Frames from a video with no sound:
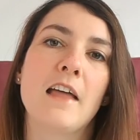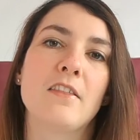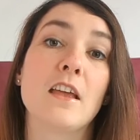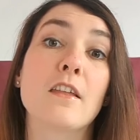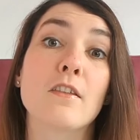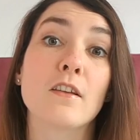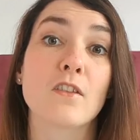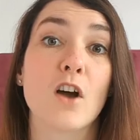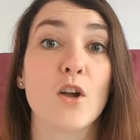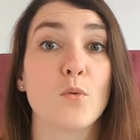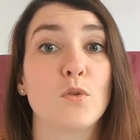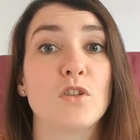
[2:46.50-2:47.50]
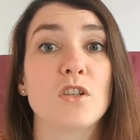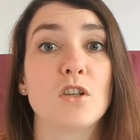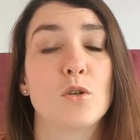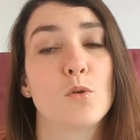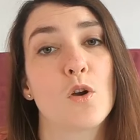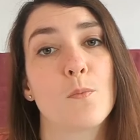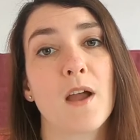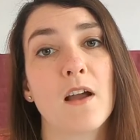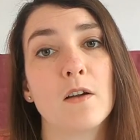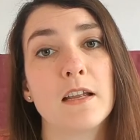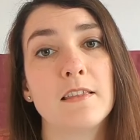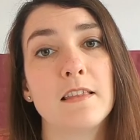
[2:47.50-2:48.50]
The other thing that I wanted to talk
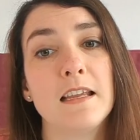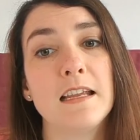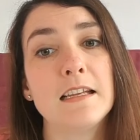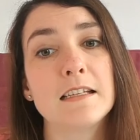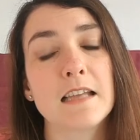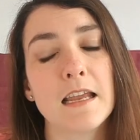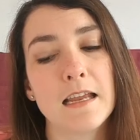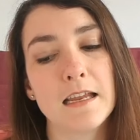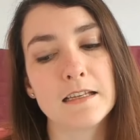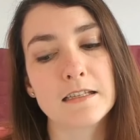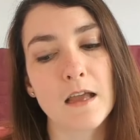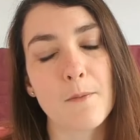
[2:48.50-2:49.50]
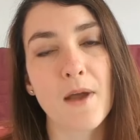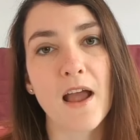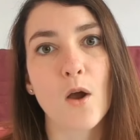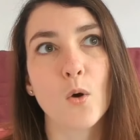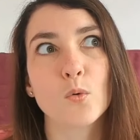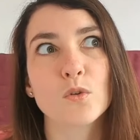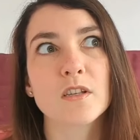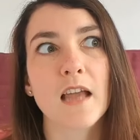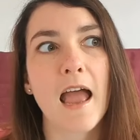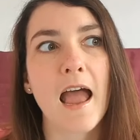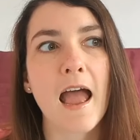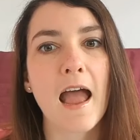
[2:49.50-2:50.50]
about in these is about
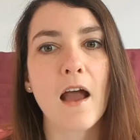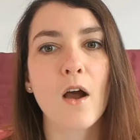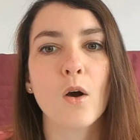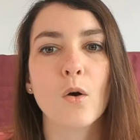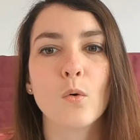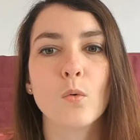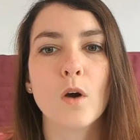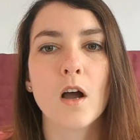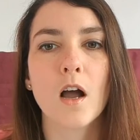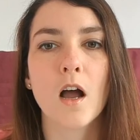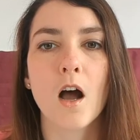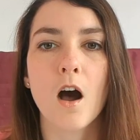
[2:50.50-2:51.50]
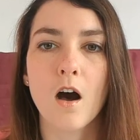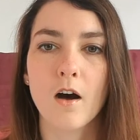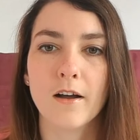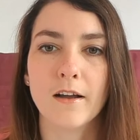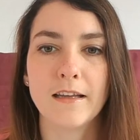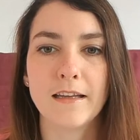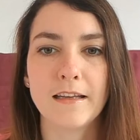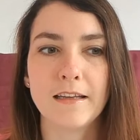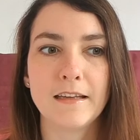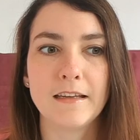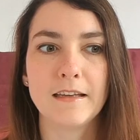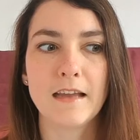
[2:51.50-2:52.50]
how
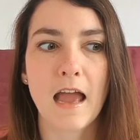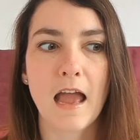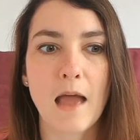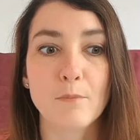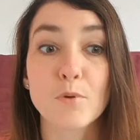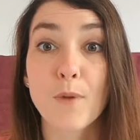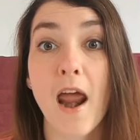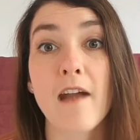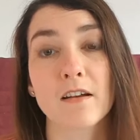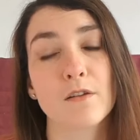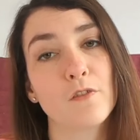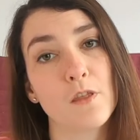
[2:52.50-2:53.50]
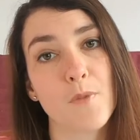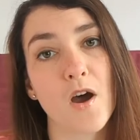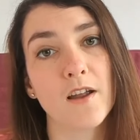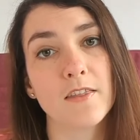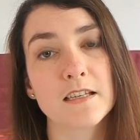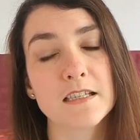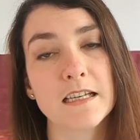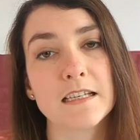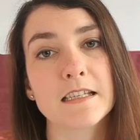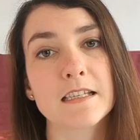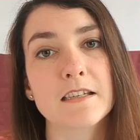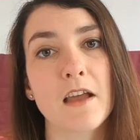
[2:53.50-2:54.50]
I am preparing for the behind the
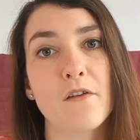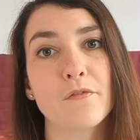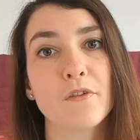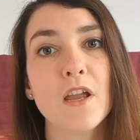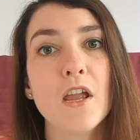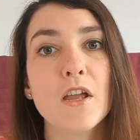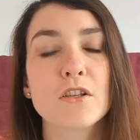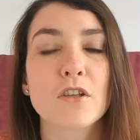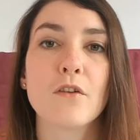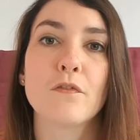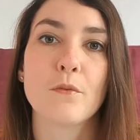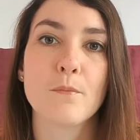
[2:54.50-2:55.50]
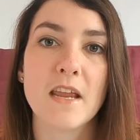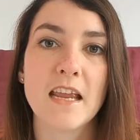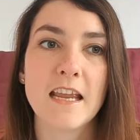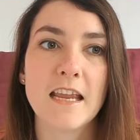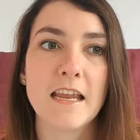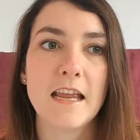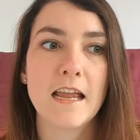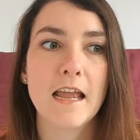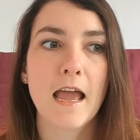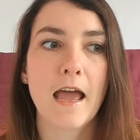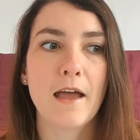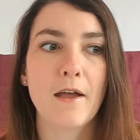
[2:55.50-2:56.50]
scenes stuff. So for me,
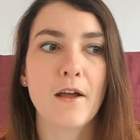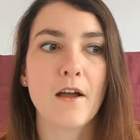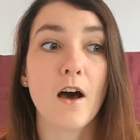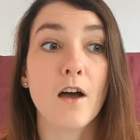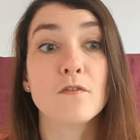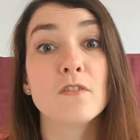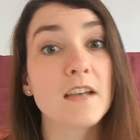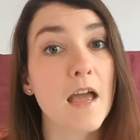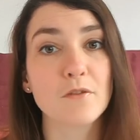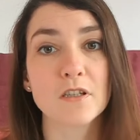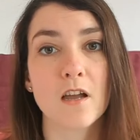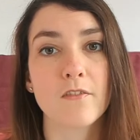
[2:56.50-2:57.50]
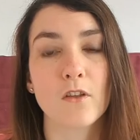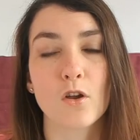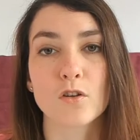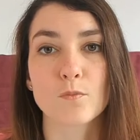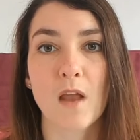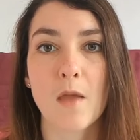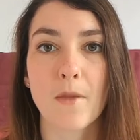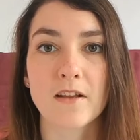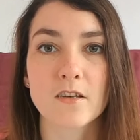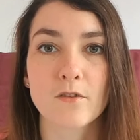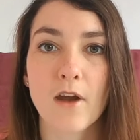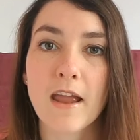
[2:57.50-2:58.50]
I've never done the cosplay
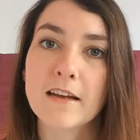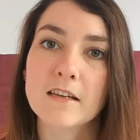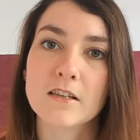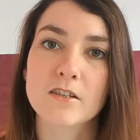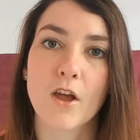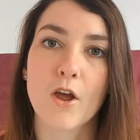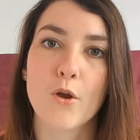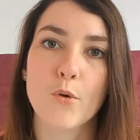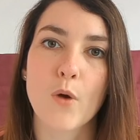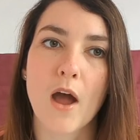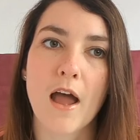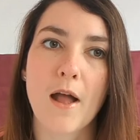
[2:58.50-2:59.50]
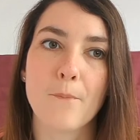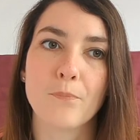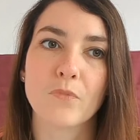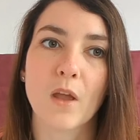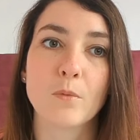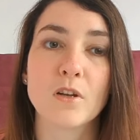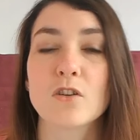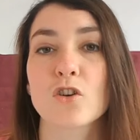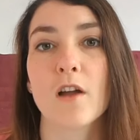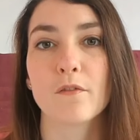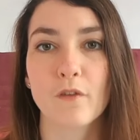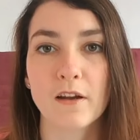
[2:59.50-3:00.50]
masquerade, so I'm going to
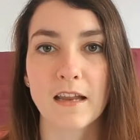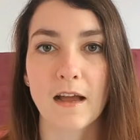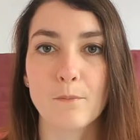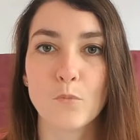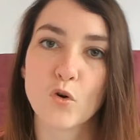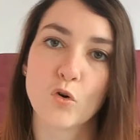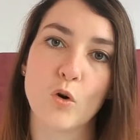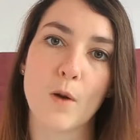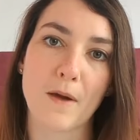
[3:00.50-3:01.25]
try and find out more